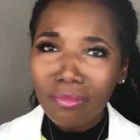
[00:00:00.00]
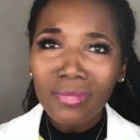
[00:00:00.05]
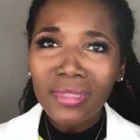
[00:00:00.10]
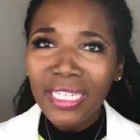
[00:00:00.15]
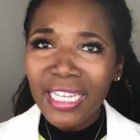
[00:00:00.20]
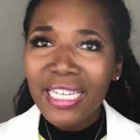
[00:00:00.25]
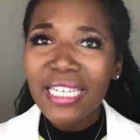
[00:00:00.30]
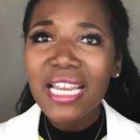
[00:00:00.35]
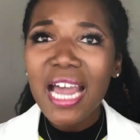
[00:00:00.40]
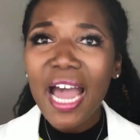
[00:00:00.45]

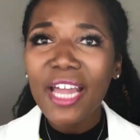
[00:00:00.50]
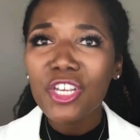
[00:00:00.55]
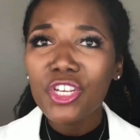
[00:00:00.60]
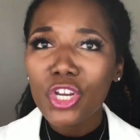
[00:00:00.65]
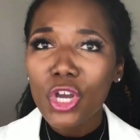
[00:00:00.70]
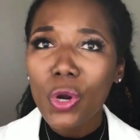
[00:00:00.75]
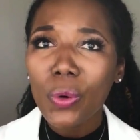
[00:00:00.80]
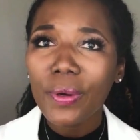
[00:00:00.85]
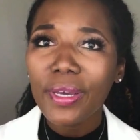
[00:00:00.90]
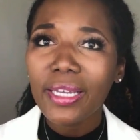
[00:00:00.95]
and not
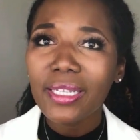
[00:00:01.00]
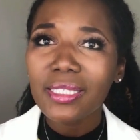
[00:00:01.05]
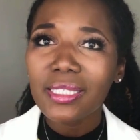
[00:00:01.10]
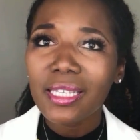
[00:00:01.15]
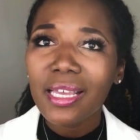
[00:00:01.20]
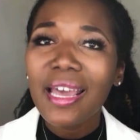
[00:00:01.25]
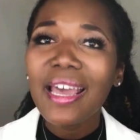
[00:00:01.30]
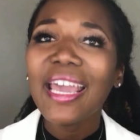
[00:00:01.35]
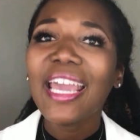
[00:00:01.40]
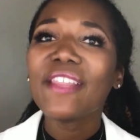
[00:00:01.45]
know it.
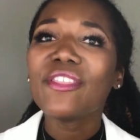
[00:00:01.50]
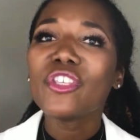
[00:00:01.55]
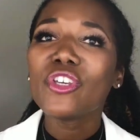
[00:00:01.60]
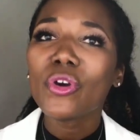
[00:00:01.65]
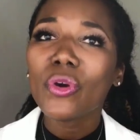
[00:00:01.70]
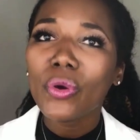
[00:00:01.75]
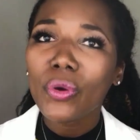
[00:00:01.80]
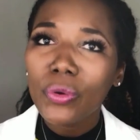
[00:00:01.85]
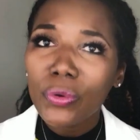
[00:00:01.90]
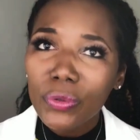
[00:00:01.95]
And the
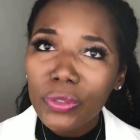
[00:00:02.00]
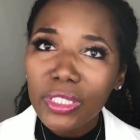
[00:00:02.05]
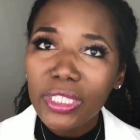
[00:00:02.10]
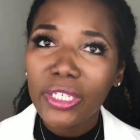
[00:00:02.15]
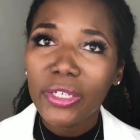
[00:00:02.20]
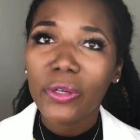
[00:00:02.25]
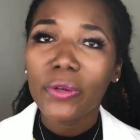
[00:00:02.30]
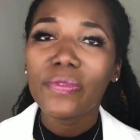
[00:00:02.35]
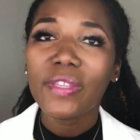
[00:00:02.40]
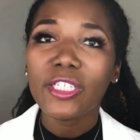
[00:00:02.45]

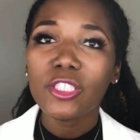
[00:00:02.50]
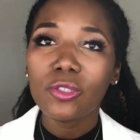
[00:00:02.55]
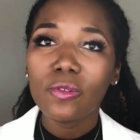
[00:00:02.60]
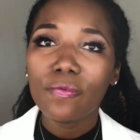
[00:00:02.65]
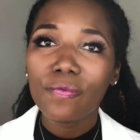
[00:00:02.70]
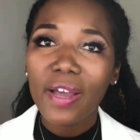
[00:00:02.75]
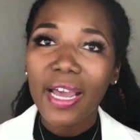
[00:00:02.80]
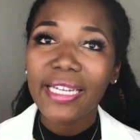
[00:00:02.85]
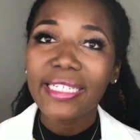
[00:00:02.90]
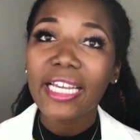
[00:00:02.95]
earlier that you
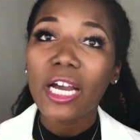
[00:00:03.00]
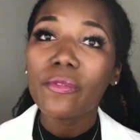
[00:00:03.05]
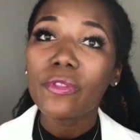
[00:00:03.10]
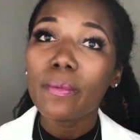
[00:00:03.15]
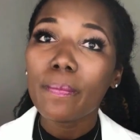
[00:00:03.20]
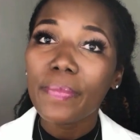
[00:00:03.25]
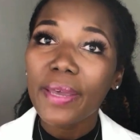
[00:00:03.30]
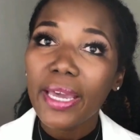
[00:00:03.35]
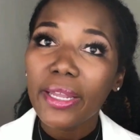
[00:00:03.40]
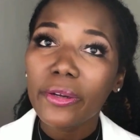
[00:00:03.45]
find out, the
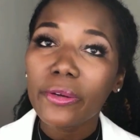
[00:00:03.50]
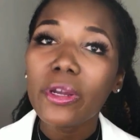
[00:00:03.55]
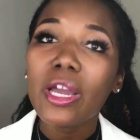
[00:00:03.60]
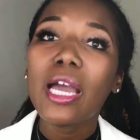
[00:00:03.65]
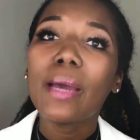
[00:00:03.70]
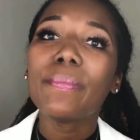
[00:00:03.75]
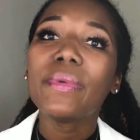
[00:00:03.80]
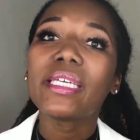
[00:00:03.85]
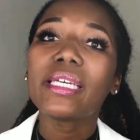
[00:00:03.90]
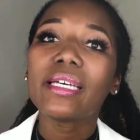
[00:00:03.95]
better,
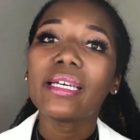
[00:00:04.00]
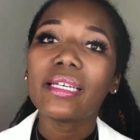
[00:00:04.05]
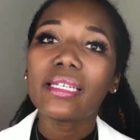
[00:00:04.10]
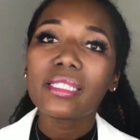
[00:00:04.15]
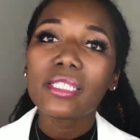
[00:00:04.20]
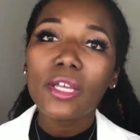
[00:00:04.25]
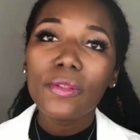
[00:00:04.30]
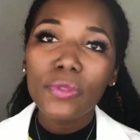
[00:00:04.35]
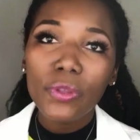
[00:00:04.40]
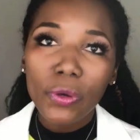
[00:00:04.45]

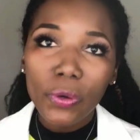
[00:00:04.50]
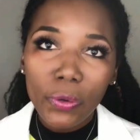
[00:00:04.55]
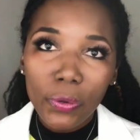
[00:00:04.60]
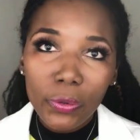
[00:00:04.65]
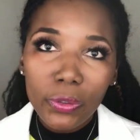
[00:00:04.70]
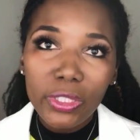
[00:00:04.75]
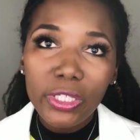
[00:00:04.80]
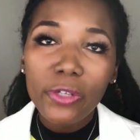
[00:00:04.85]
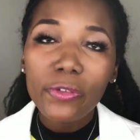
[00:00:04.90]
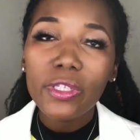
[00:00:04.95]
because the
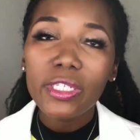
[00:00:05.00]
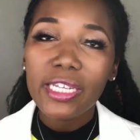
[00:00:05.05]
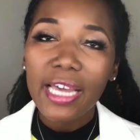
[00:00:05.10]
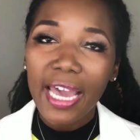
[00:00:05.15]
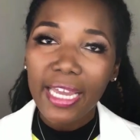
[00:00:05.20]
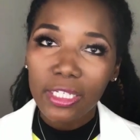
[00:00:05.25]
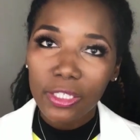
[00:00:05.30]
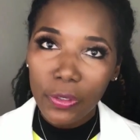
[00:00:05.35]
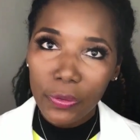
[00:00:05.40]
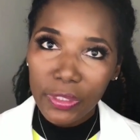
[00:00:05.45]
earlier the
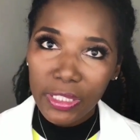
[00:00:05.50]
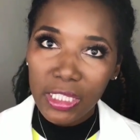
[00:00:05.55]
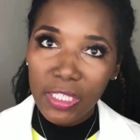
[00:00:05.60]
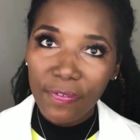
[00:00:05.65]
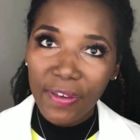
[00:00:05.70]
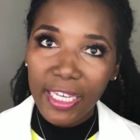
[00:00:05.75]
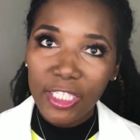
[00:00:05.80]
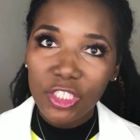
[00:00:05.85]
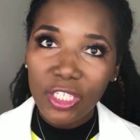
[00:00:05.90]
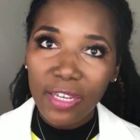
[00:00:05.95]
diagnosis of
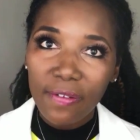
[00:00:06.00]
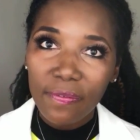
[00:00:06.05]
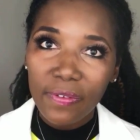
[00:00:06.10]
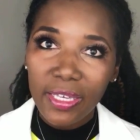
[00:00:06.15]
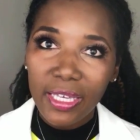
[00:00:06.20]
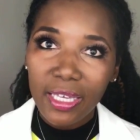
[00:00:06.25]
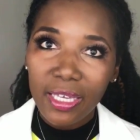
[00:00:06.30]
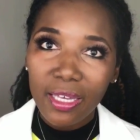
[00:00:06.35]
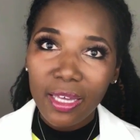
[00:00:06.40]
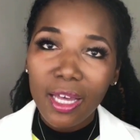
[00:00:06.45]
HIV,
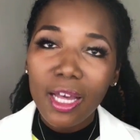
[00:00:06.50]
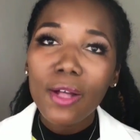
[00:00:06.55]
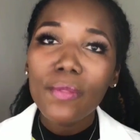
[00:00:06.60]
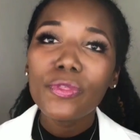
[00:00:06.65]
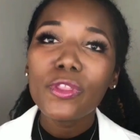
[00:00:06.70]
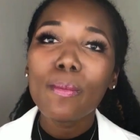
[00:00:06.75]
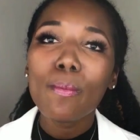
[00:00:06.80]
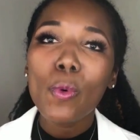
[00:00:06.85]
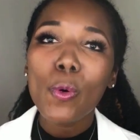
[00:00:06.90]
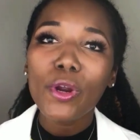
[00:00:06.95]

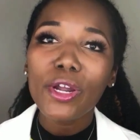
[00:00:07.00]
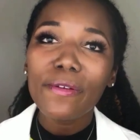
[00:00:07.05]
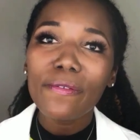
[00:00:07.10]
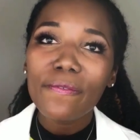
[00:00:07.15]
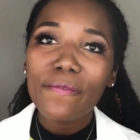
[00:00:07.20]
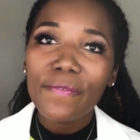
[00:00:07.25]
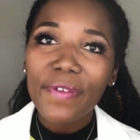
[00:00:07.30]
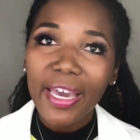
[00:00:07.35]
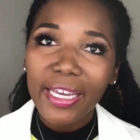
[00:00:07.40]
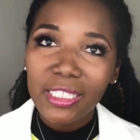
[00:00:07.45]
the more
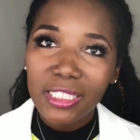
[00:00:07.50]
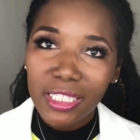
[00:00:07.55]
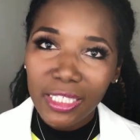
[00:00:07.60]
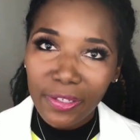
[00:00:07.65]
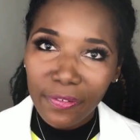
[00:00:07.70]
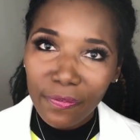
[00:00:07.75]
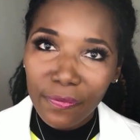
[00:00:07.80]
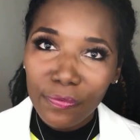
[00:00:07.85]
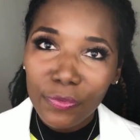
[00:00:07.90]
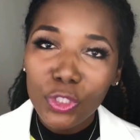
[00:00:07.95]

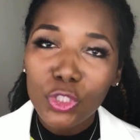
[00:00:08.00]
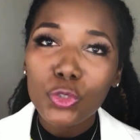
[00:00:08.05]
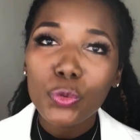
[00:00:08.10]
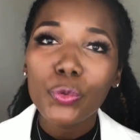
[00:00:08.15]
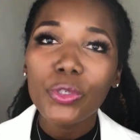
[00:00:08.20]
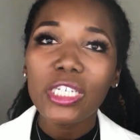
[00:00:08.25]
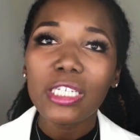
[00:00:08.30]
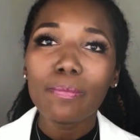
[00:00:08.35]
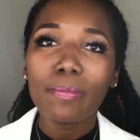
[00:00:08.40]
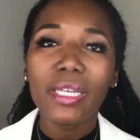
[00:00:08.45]
effective the
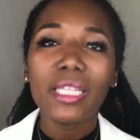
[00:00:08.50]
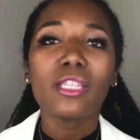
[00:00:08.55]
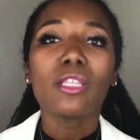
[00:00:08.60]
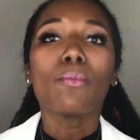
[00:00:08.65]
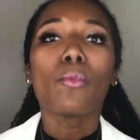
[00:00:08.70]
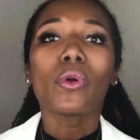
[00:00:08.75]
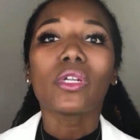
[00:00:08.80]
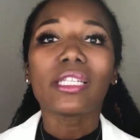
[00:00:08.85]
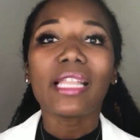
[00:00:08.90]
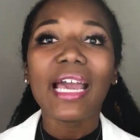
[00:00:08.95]
treatment, the
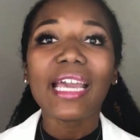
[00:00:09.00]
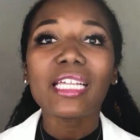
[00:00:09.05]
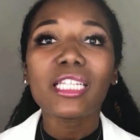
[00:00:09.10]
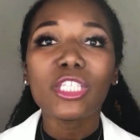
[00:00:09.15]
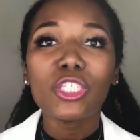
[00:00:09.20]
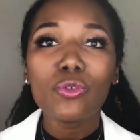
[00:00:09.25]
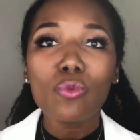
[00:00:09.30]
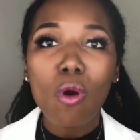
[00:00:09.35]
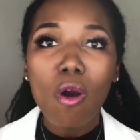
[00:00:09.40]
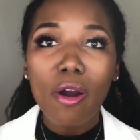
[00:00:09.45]
more likely
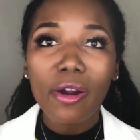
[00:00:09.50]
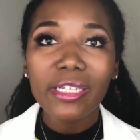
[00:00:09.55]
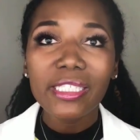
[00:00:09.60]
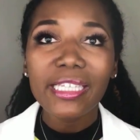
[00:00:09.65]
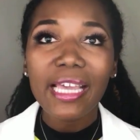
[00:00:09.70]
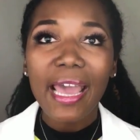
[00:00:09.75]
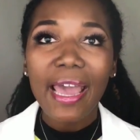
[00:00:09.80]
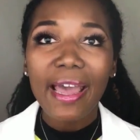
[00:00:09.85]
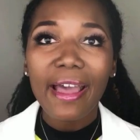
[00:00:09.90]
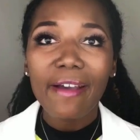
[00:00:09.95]
you are to
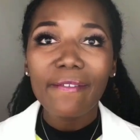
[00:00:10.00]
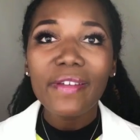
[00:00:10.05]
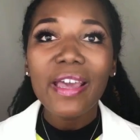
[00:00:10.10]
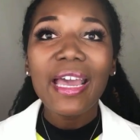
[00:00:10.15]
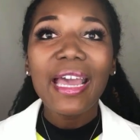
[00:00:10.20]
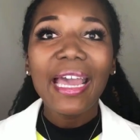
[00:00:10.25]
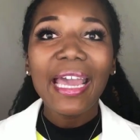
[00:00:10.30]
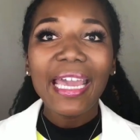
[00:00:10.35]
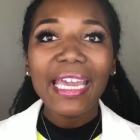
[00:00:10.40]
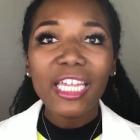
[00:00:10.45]
have
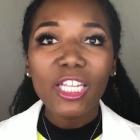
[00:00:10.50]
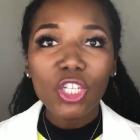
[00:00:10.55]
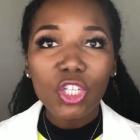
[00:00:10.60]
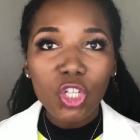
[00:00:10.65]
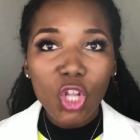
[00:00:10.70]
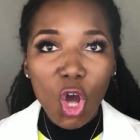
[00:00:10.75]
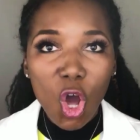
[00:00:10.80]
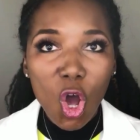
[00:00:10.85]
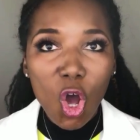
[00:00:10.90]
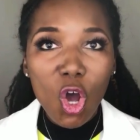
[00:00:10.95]
a
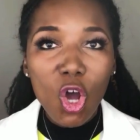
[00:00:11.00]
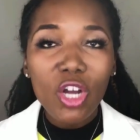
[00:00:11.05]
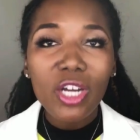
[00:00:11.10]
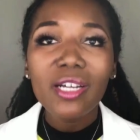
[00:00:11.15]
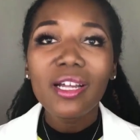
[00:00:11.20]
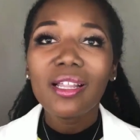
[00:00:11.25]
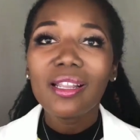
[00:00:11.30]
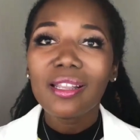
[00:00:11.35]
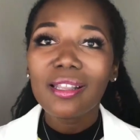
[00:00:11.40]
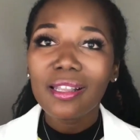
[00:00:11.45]
long
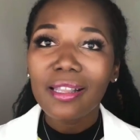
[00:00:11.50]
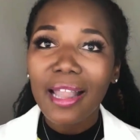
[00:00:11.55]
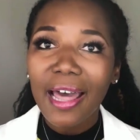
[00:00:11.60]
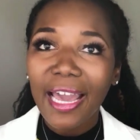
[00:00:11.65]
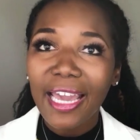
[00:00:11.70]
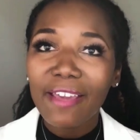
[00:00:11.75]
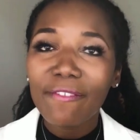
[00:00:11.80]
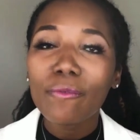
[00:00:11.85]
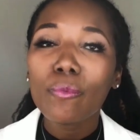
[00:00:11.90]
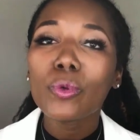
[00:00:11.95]

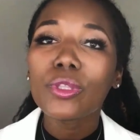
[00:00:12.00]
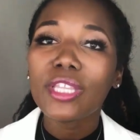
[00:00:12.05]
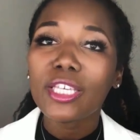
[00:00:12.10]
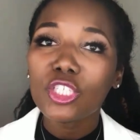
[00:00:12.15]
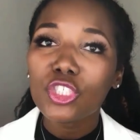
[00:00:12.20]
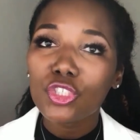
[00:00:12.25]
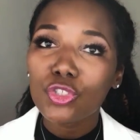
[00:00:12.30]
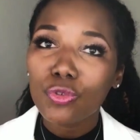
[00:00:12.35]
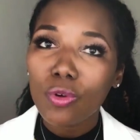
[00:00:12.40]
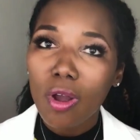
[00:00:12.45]
life with a
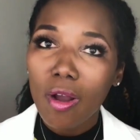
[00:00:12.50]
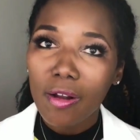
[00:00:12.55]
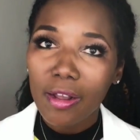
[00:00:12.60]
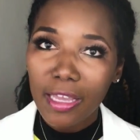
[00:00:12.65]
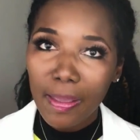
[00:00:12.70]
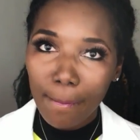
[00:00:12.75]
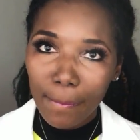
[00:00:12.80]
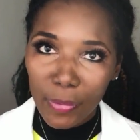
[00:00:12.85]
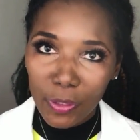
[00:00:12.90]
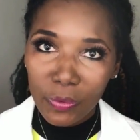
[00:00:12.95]
strong
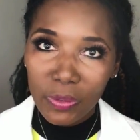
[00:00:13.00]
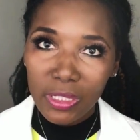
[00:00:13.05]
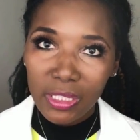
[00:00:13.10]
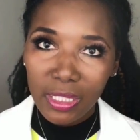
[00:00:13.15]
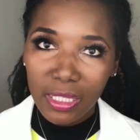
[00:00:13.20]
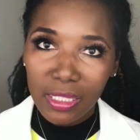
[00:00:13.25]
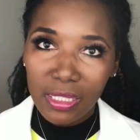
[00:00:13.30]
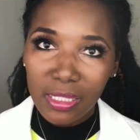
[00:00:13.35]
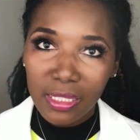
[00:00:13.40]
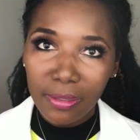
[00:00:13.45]
immune
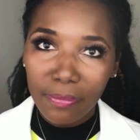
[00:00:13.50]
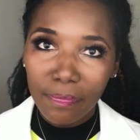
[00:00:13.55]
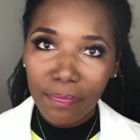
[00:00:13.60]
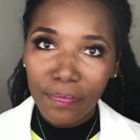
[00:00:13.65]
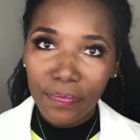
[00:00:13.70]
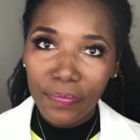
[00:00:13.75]
system.